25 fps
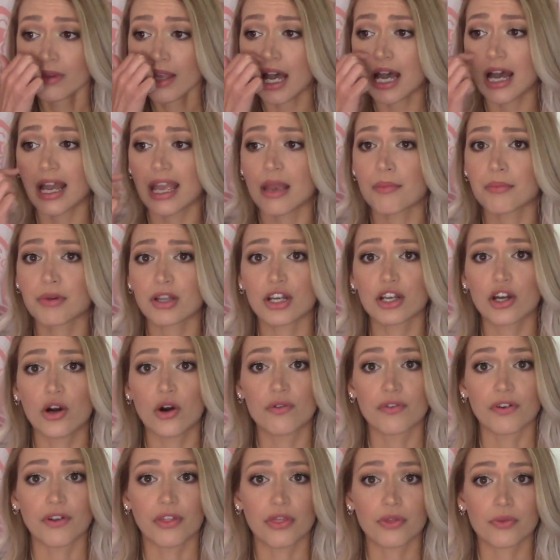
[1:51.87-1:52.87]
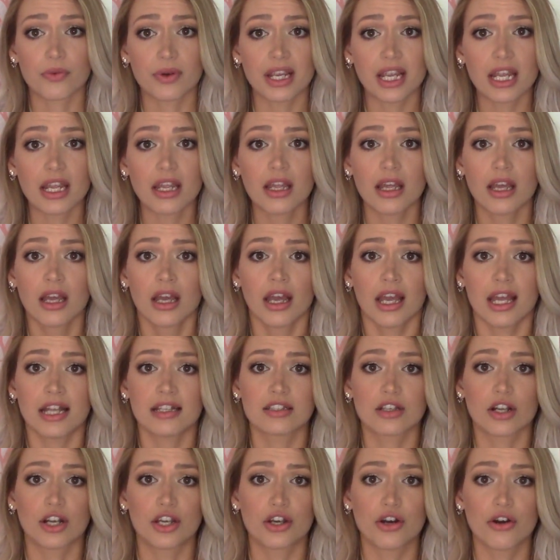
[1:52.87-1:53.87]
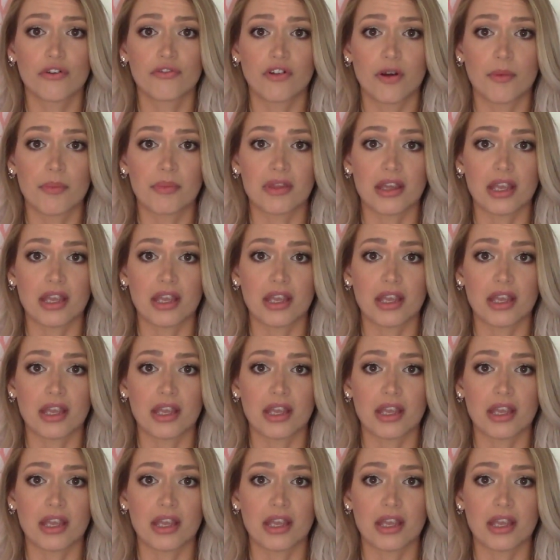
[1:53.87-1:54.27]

I am going to go over 3. It's going to go from